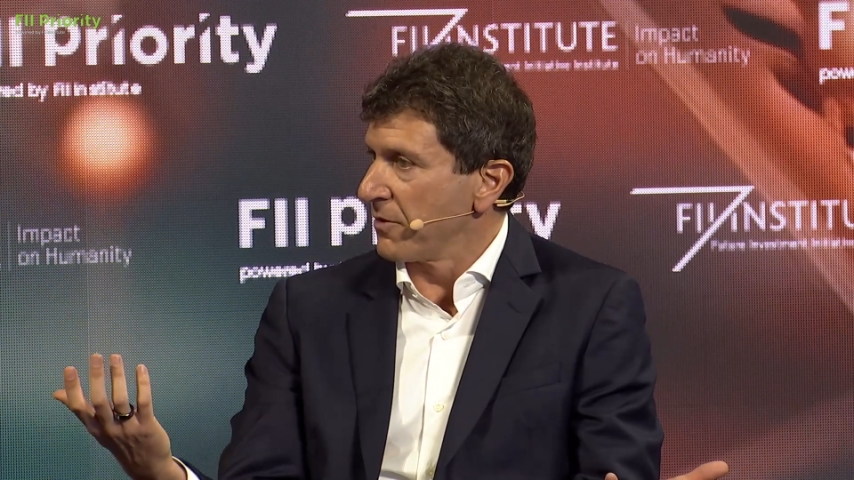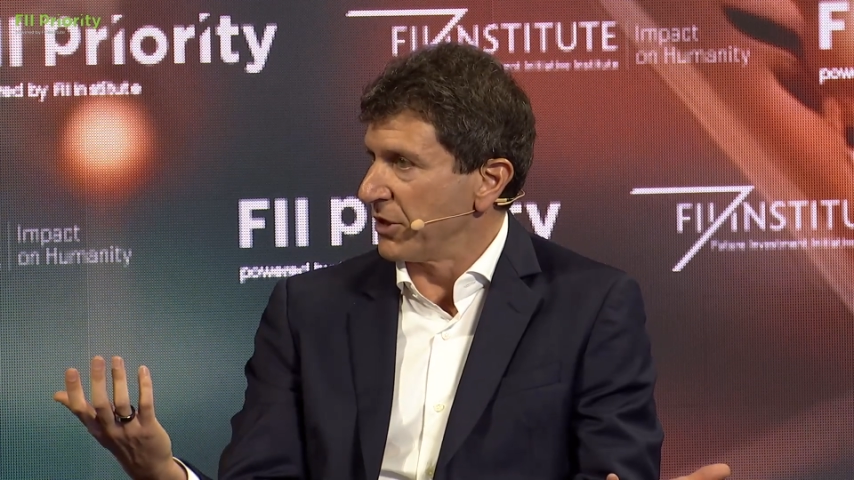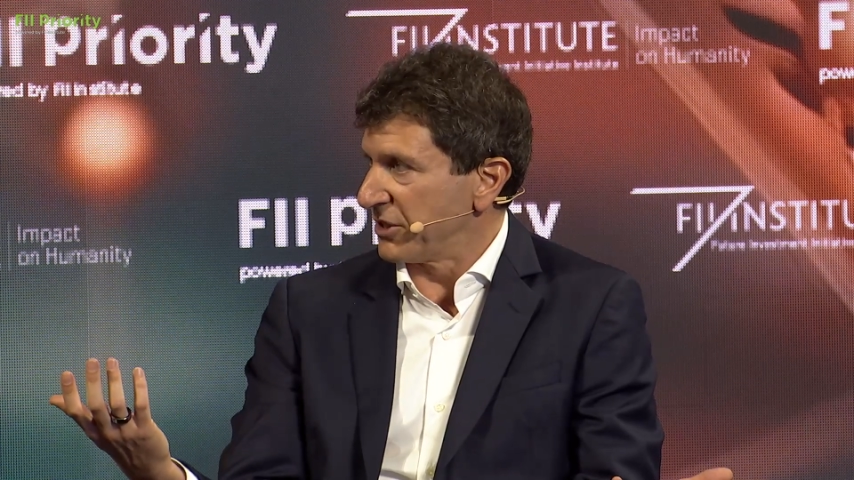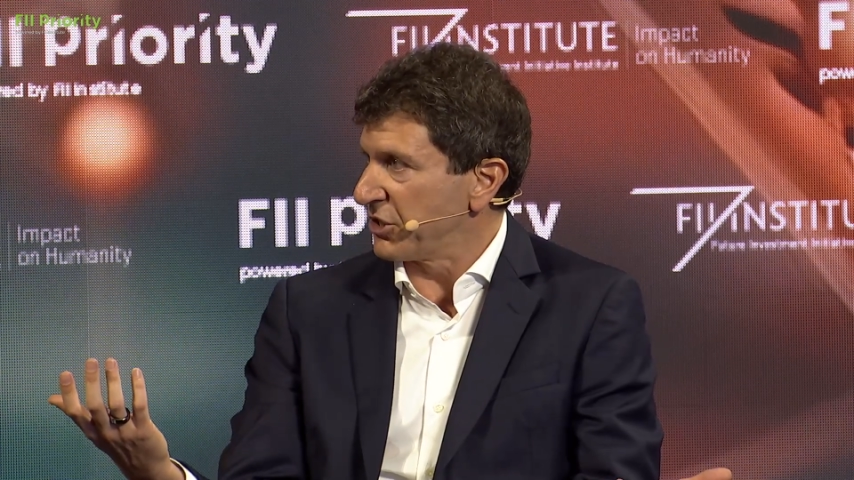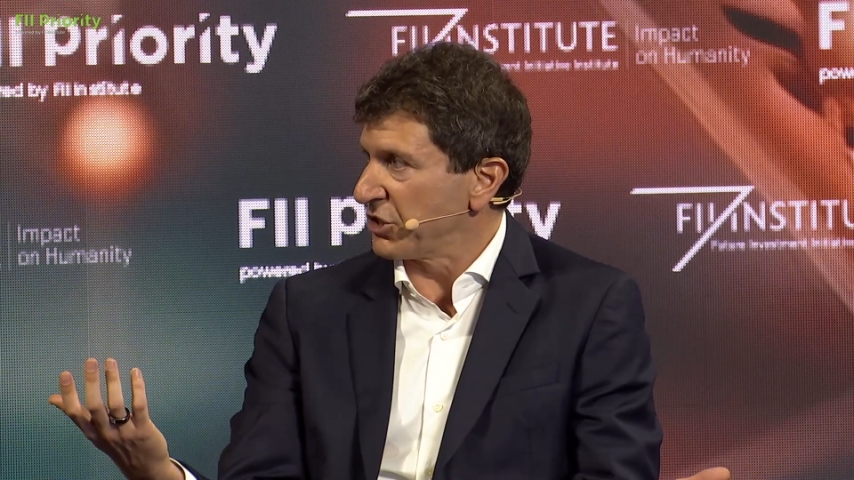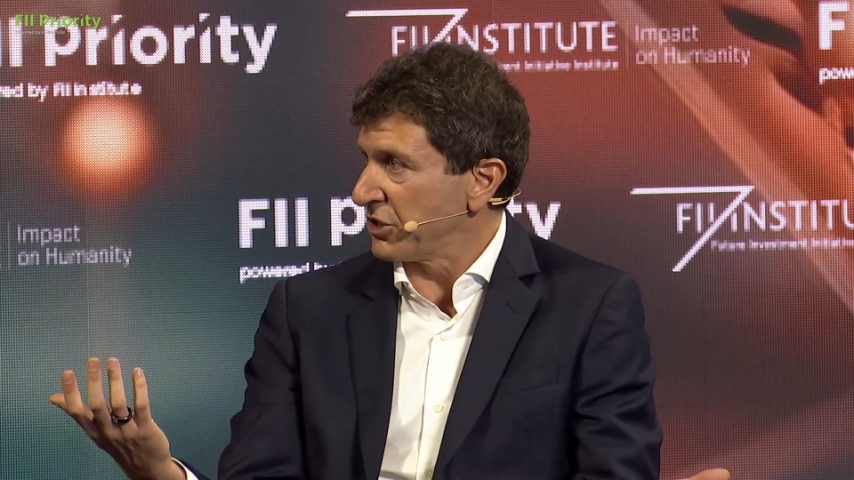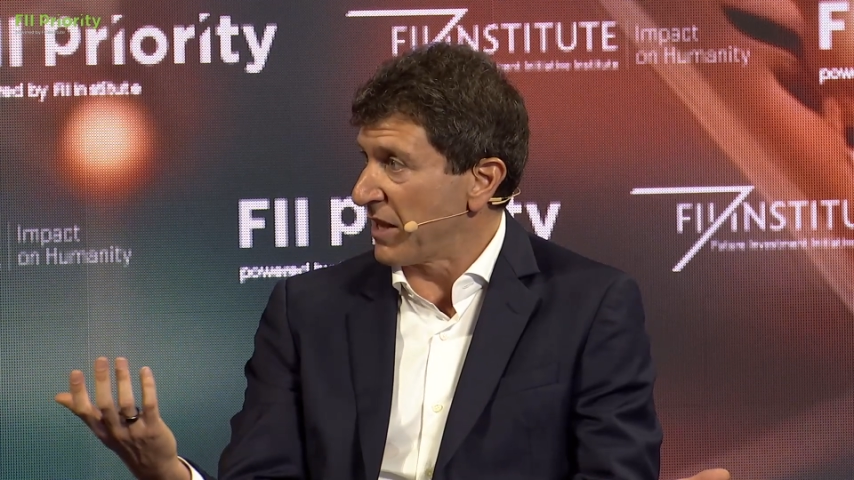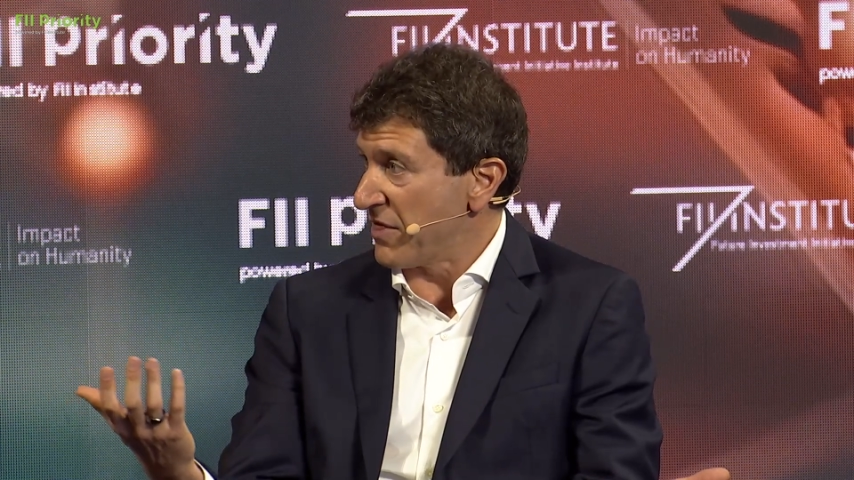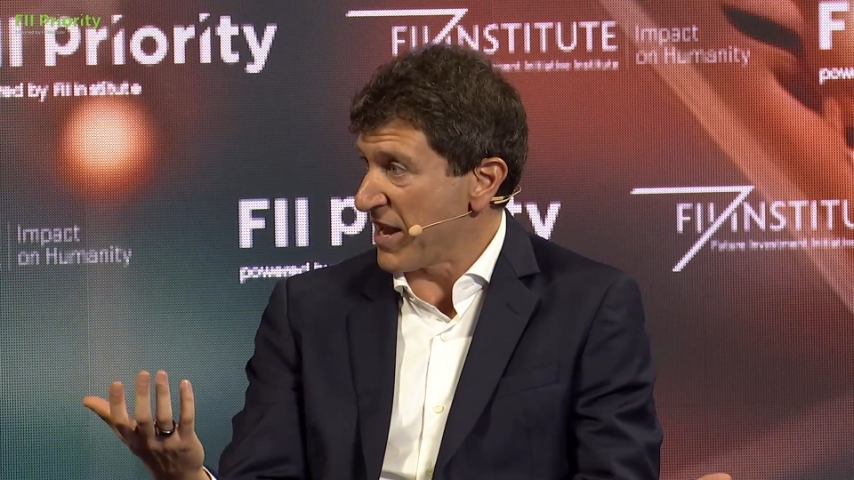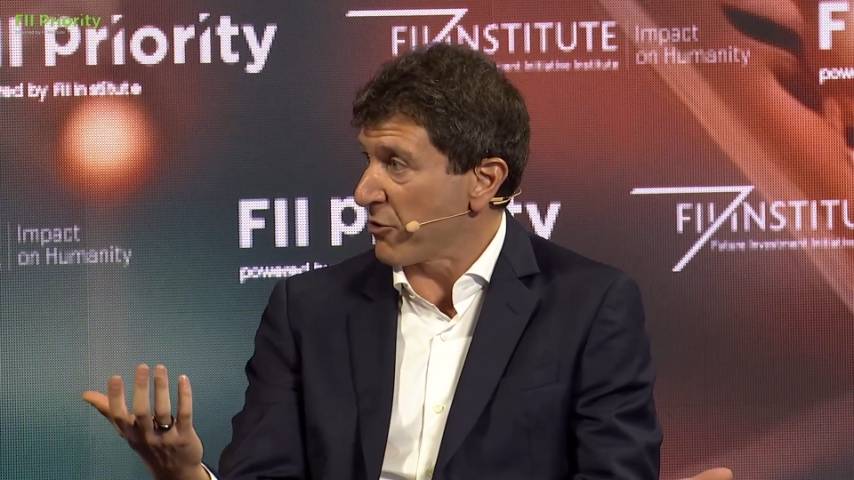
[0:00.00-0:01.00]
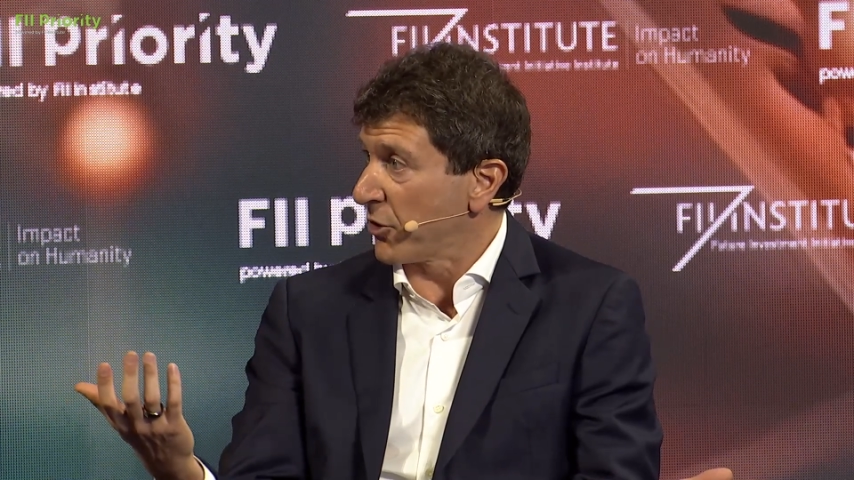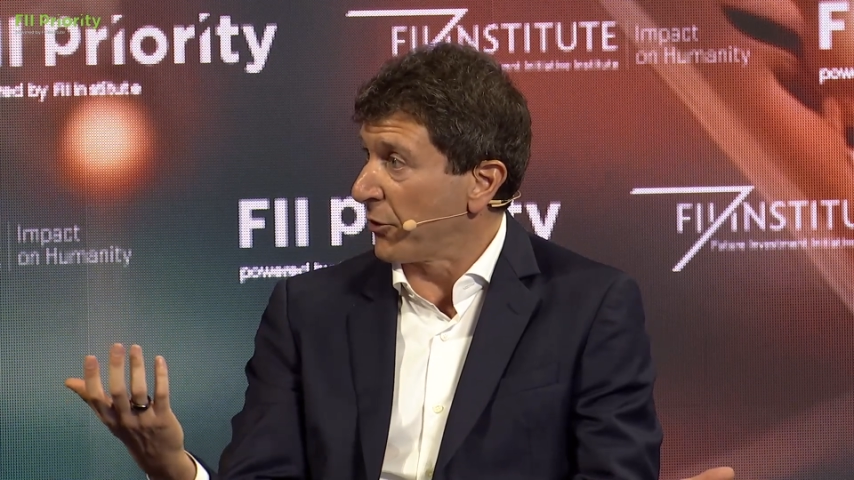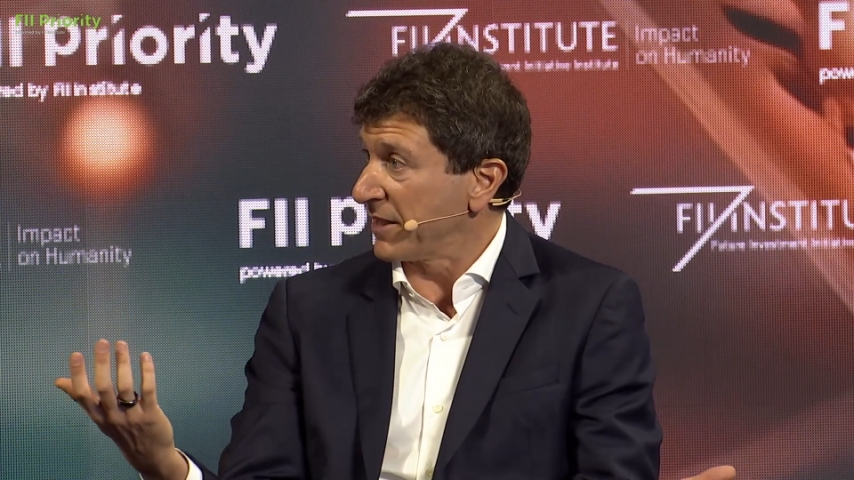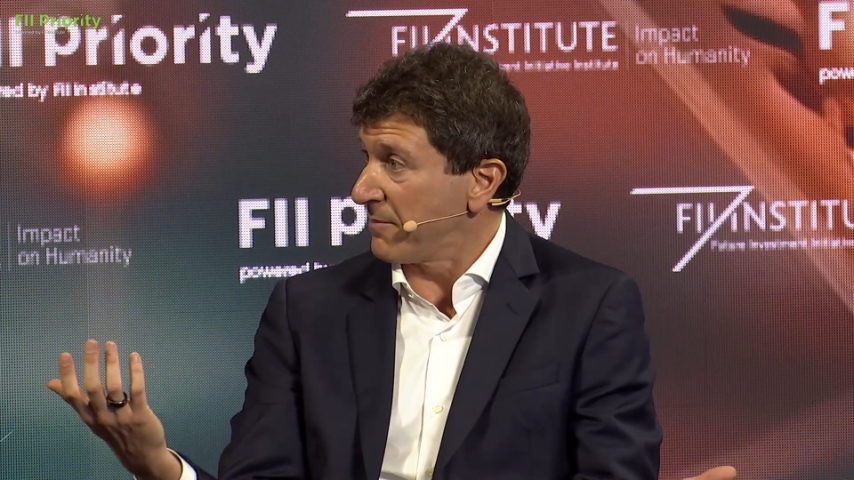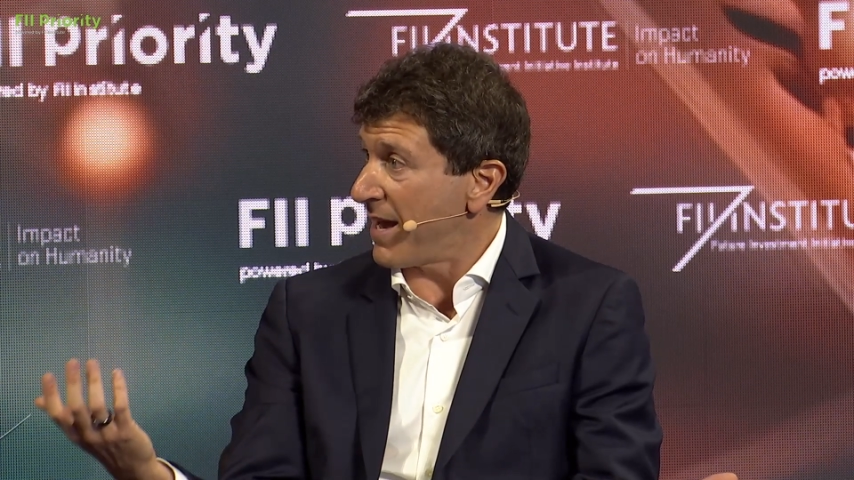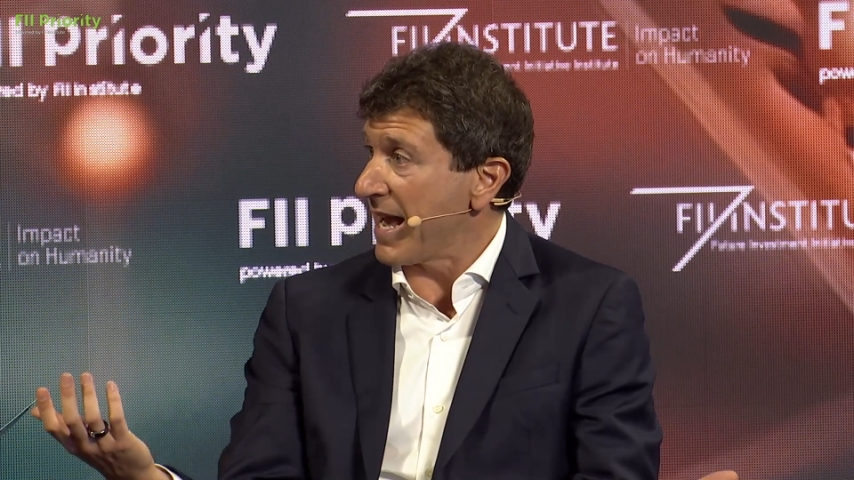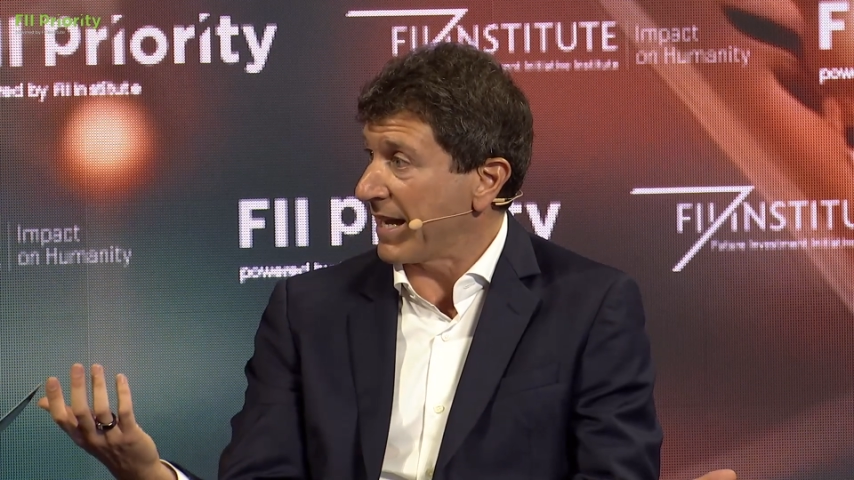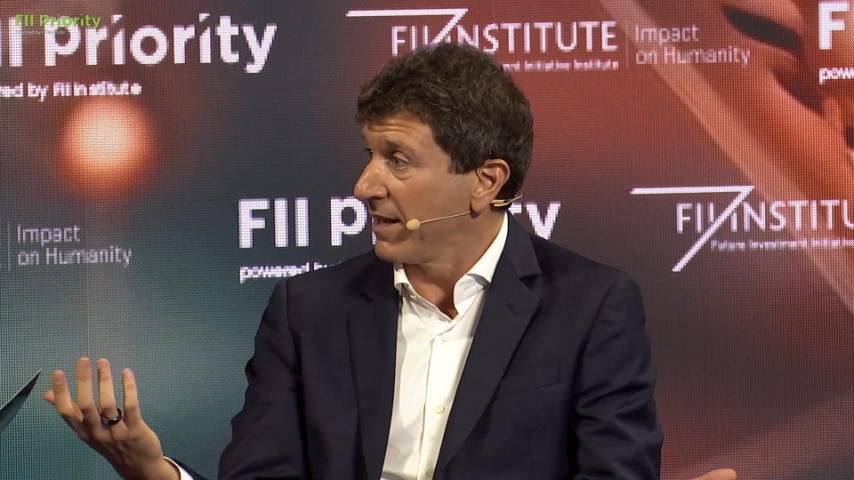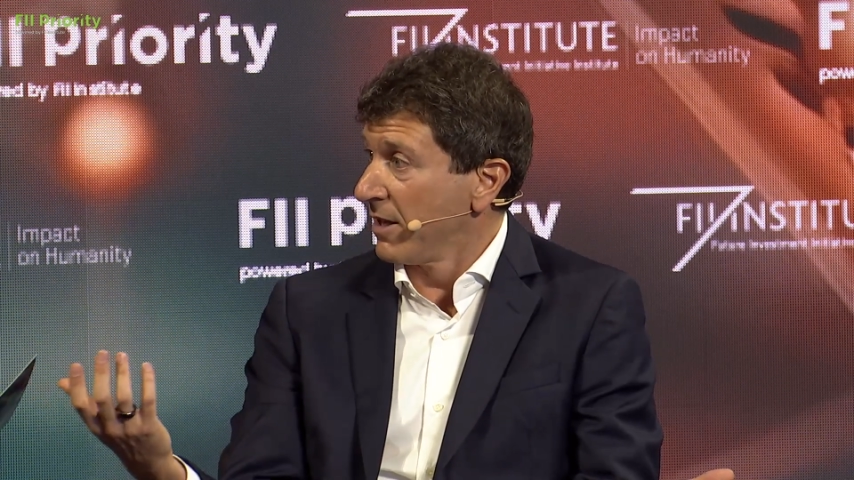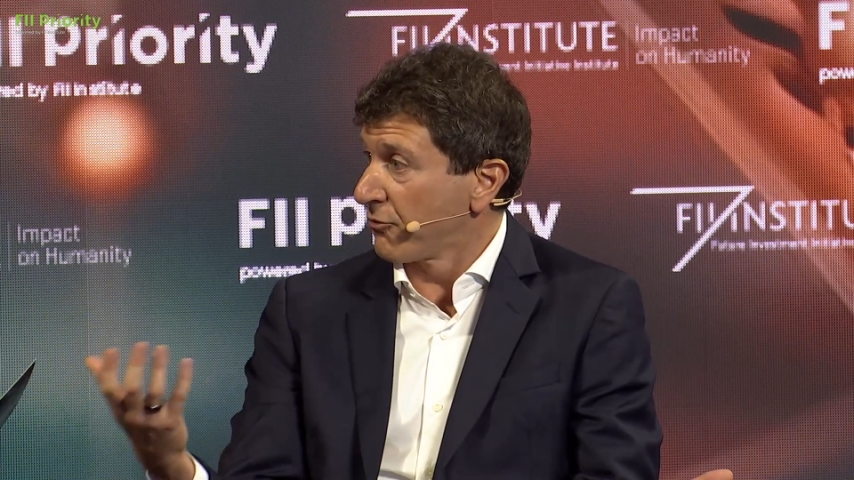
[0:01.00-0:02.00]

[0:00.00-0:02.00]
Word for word: the decisions that they're going to make